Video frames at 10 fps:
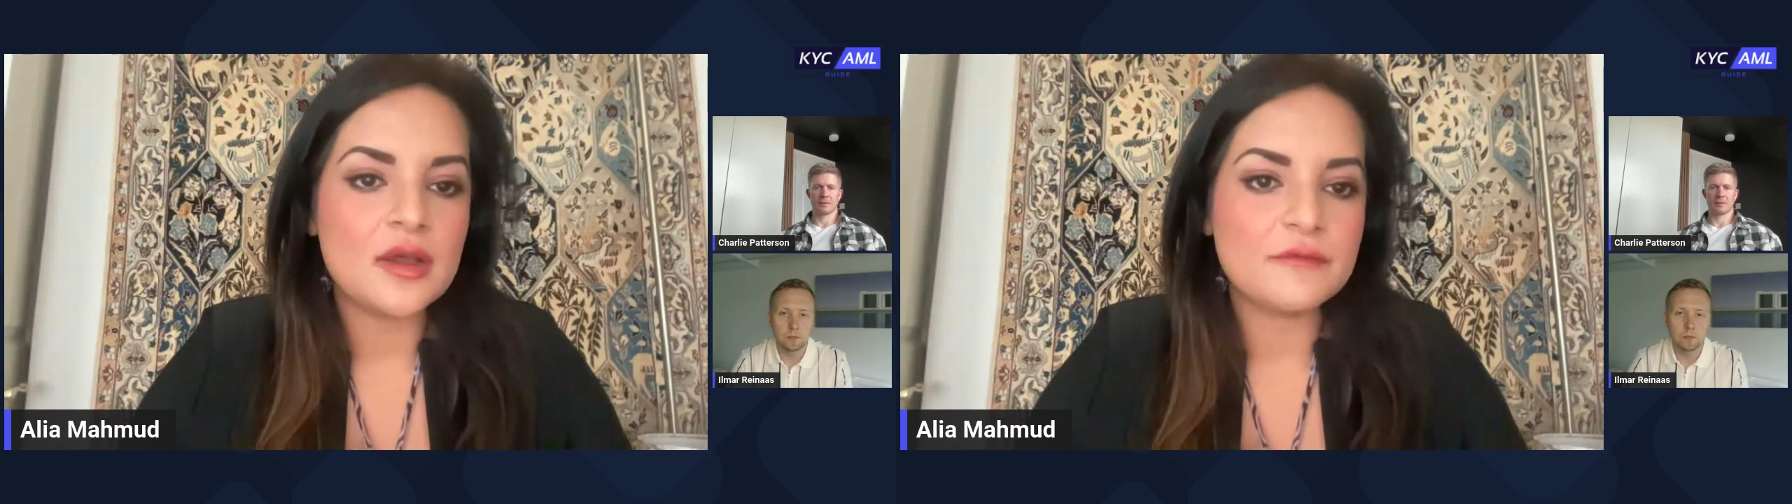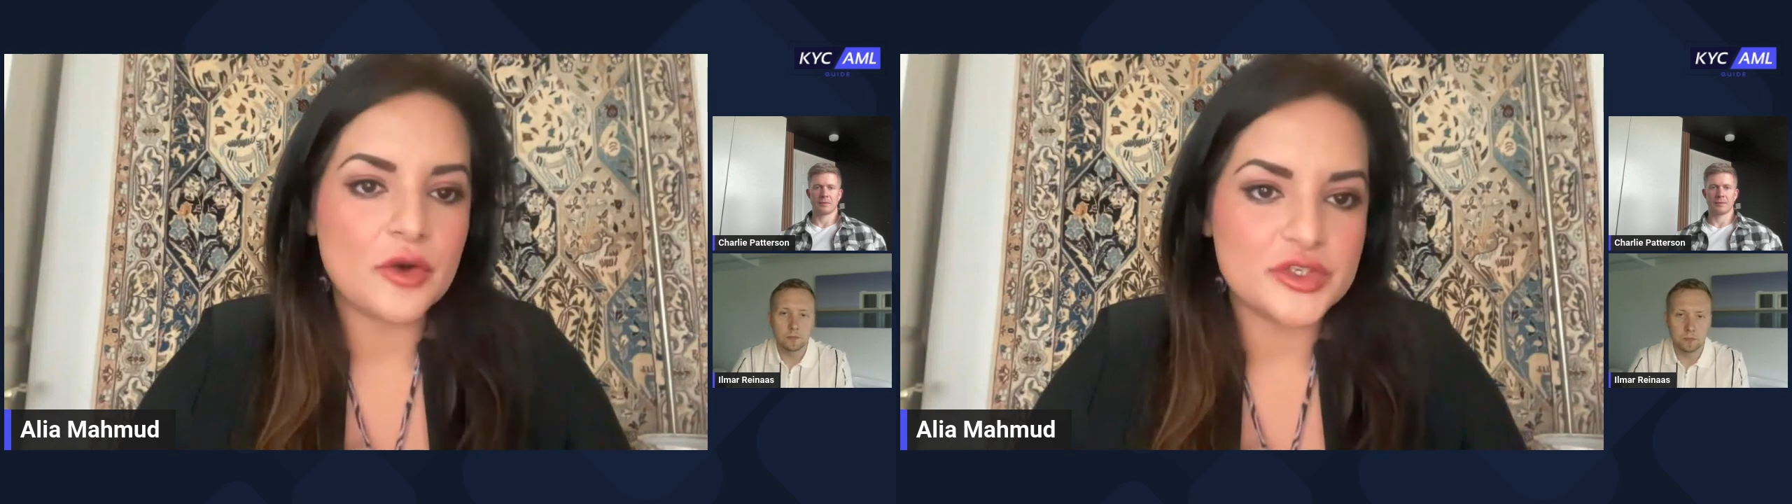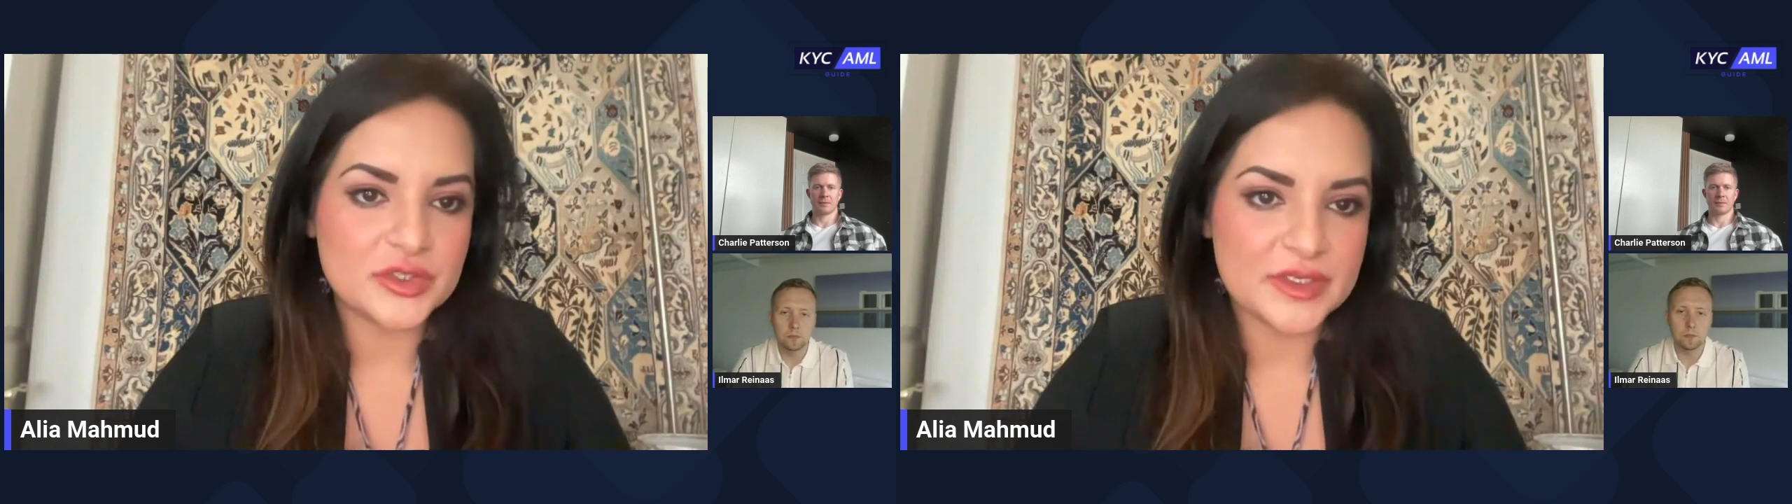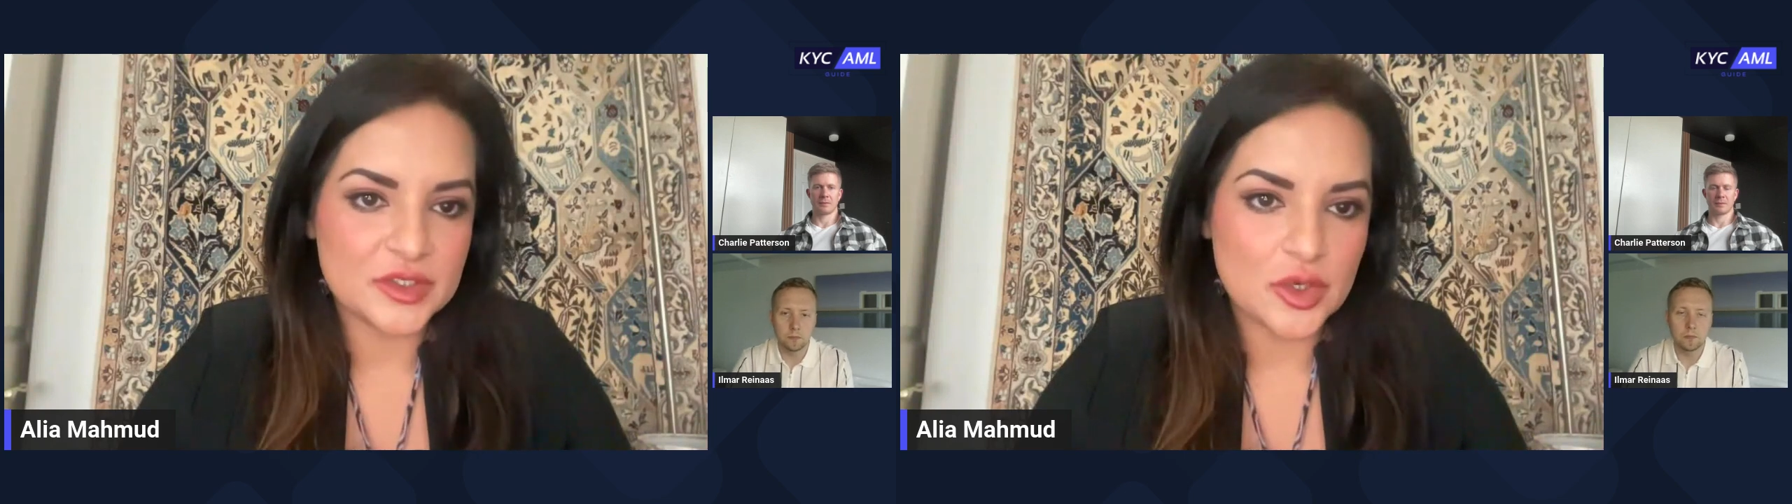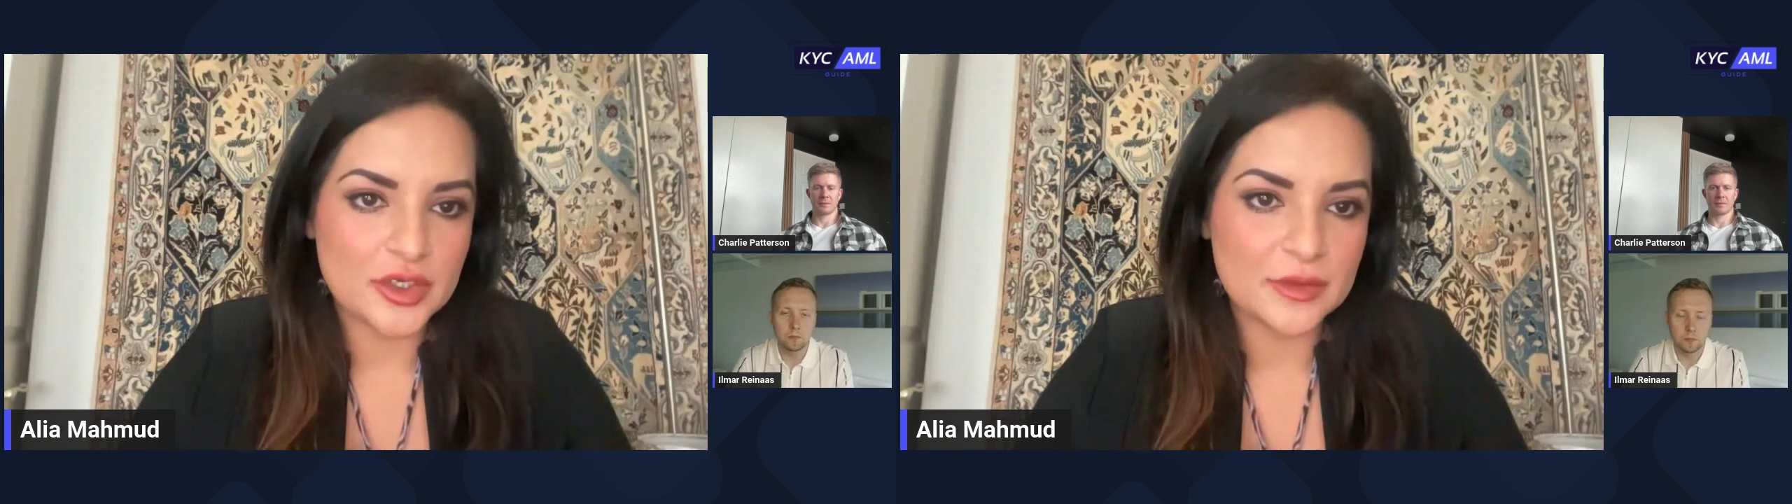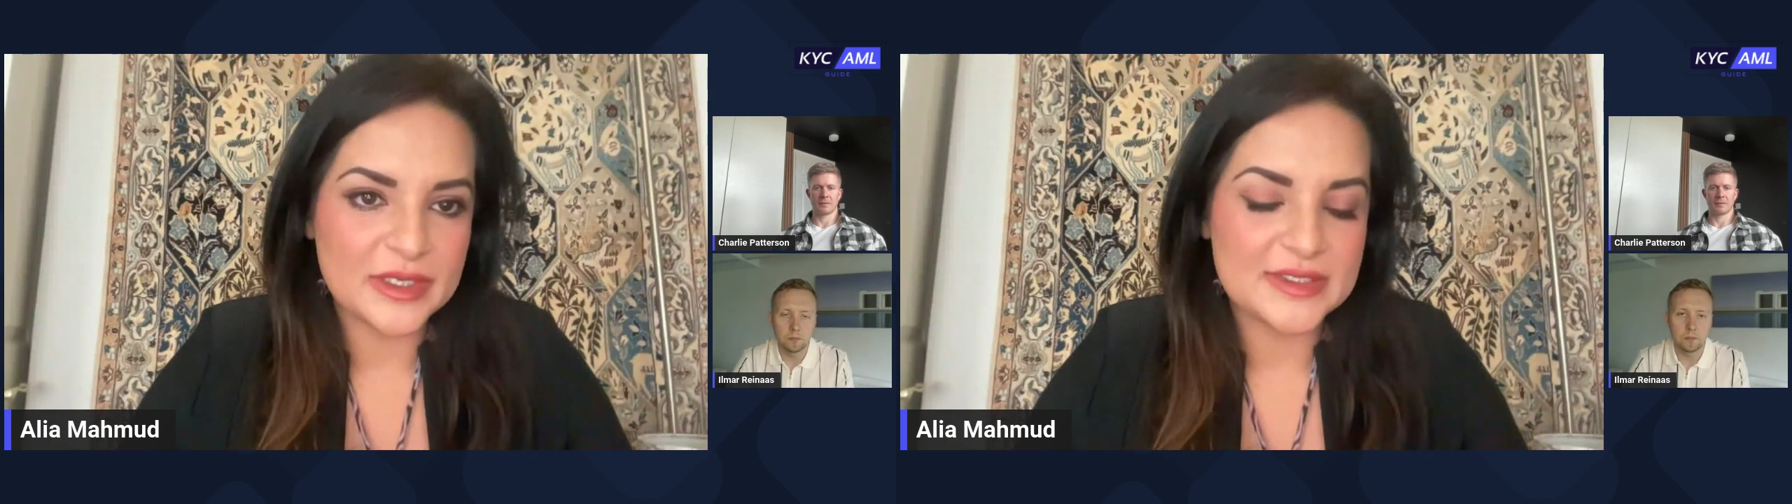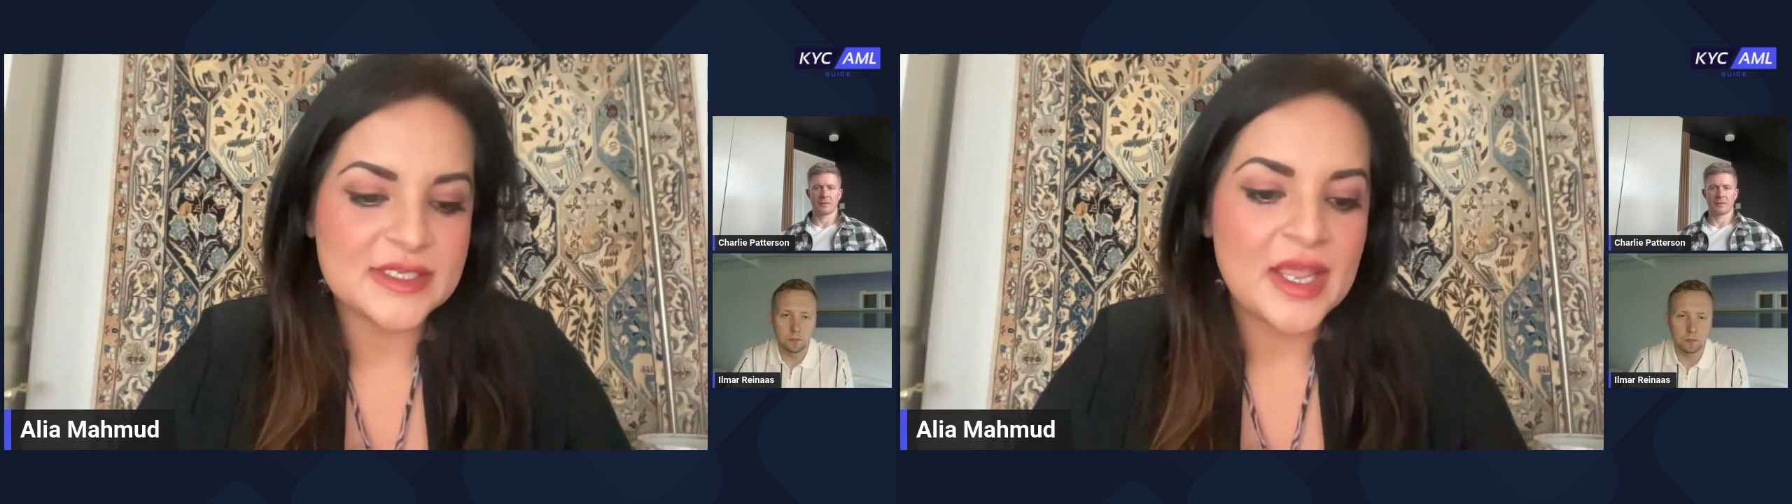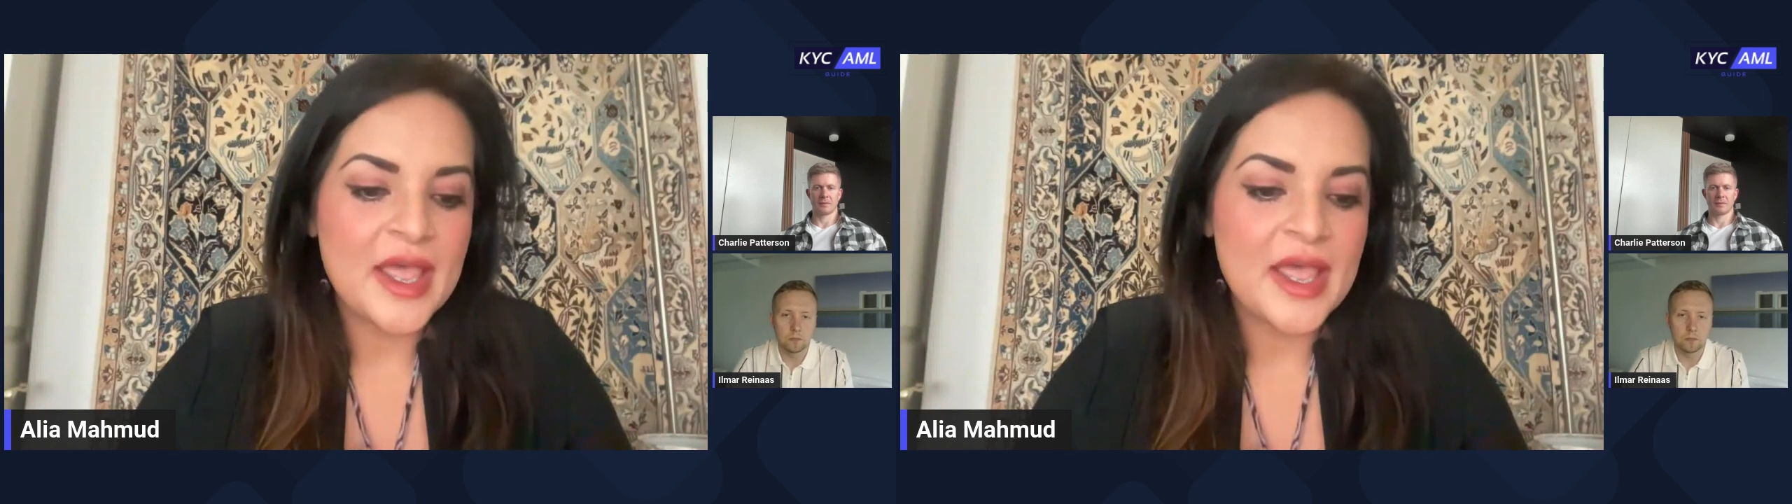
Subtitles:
fraudulent documents,